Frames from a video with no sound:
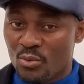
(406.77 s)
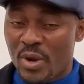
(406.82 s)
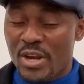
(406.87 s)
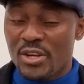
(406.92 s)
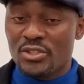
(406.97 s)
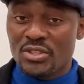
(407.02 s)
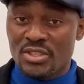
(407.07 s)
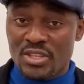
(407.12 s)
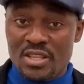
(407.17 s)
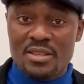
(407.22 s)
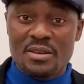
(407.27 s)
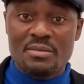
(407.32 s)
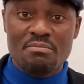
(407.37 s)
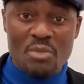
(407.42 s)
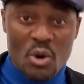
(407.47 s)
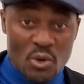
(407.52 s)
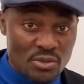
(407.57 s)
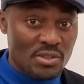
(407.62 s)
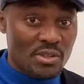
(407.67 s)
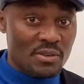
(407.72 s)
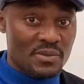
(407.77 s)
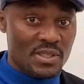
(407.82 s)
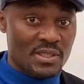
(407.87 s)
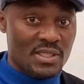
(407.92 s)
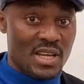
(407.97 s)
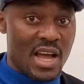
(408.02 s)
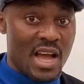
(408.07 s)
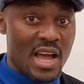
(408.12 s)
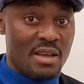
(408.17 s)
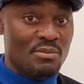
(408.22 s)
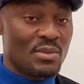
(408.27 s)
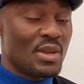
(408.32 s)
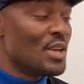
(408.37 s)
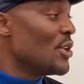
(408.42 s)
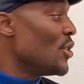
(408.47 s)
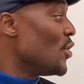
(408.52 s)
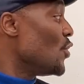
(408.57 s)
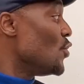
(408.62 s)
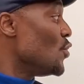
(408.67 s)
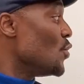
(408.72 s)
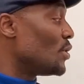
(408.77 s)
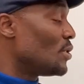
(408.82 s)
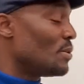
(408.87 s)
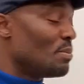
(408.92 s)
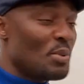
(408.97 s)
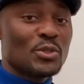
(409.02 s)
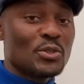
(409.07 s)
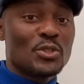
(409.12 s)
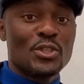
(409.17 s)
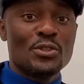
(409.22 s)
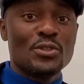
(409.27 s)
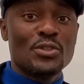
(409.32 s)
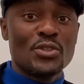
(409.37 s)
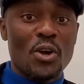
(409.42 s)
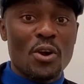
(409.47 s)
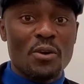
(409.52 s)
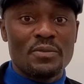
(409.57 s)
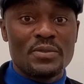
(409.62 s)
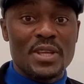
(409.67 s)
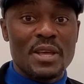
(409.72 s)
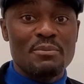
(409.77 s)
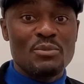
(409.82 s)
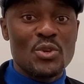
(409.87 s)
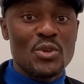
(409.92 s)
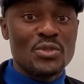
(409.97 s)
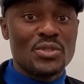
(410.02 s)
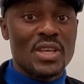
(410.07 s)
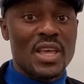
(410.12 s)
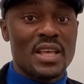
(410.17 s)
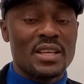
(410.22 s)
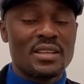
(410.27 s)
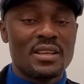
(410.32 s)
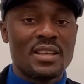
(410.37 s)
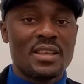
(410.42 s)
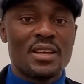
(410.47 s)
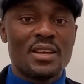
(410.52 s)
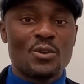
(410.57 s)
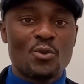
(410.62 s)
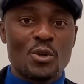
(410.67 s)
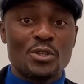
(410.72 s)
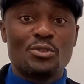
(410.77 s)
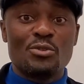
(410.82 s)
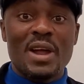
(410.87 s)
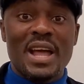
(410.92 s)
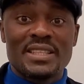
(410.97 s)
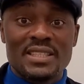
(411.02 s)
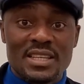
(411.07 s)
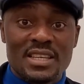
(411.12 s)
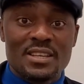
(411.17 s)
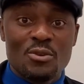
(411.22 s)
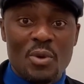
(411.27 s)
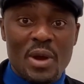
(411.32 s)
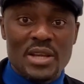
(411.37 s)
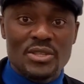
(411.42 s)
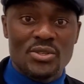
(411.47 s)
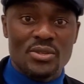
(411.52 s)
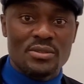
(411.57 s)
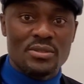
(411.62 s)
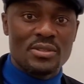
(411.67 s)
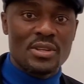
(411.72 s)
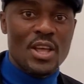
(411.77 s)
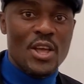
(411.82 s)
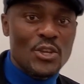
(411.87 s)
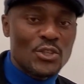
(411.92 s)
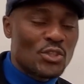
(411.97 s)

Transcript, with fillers: When you see them most of the time, you're supposed to solve them using quadratic equations.